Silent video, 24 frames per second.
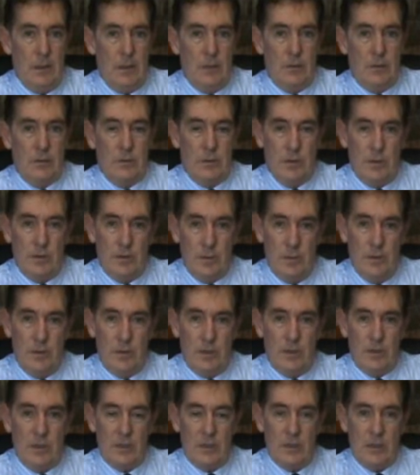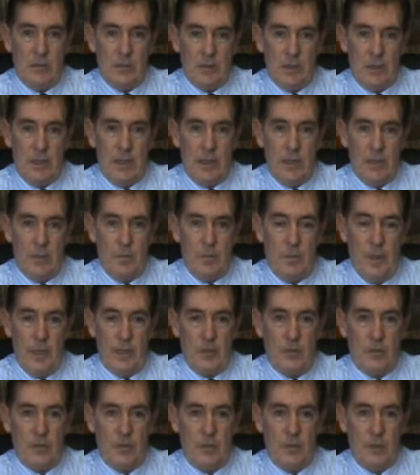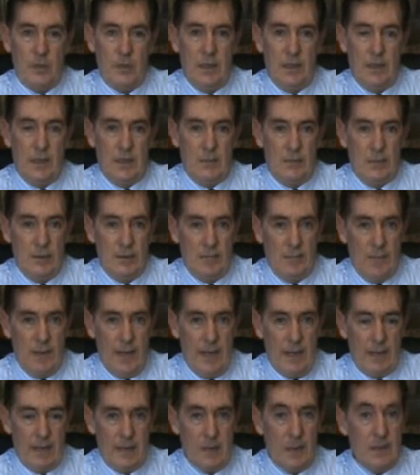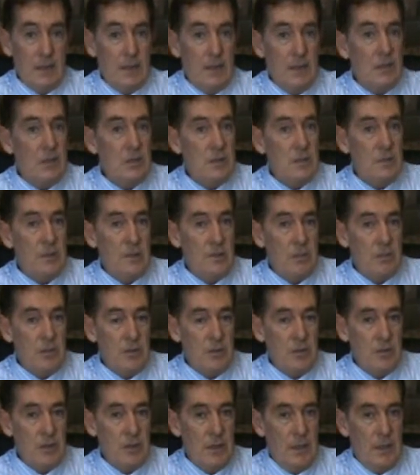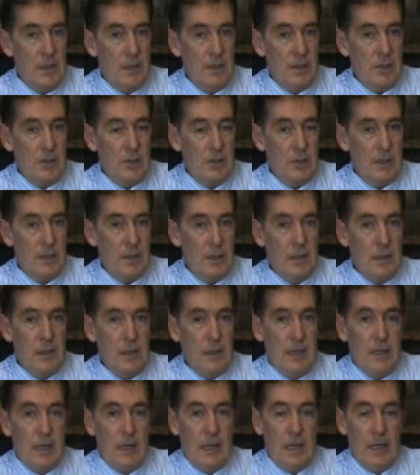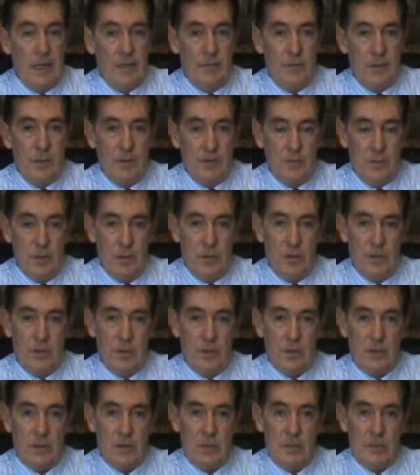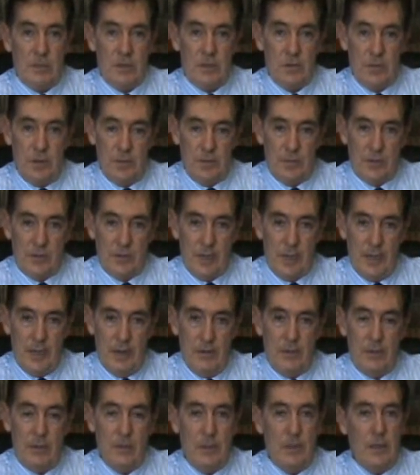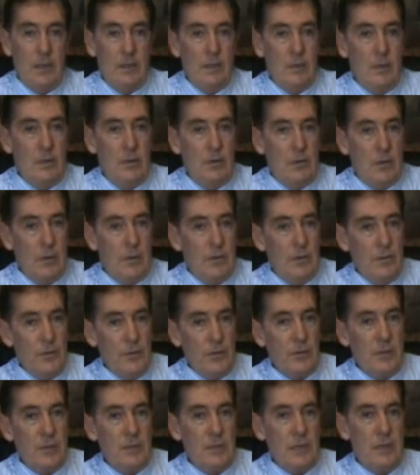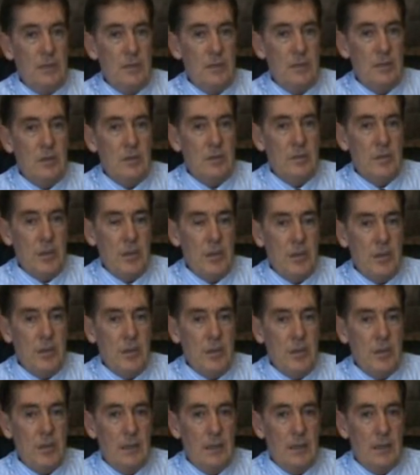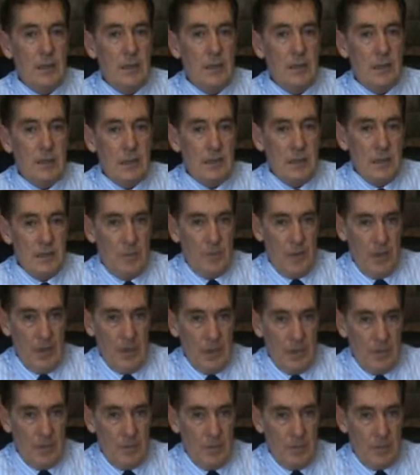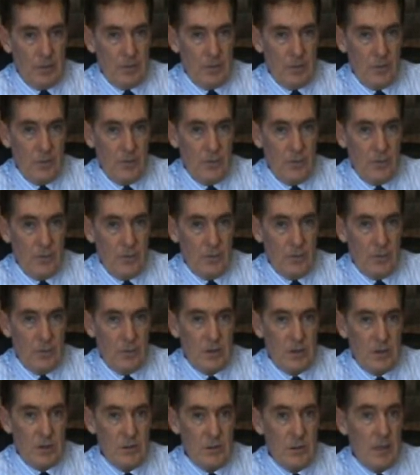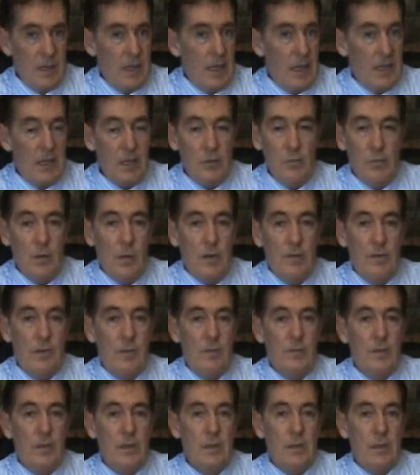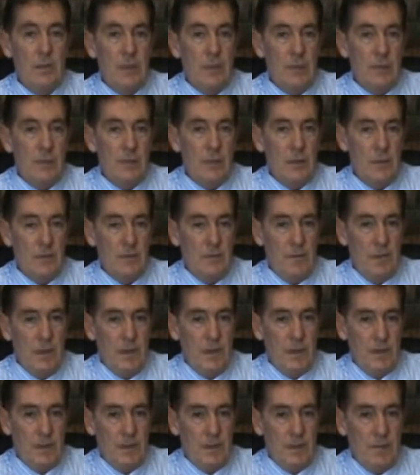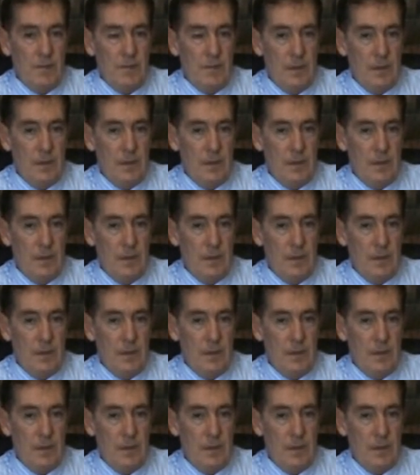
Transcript: And so the immune system is like a battery. It can be flattened, it needs to be recharged. And if the immune system drops down, then all of those things in your body that depend upon your immune system, any one of them, can be affected.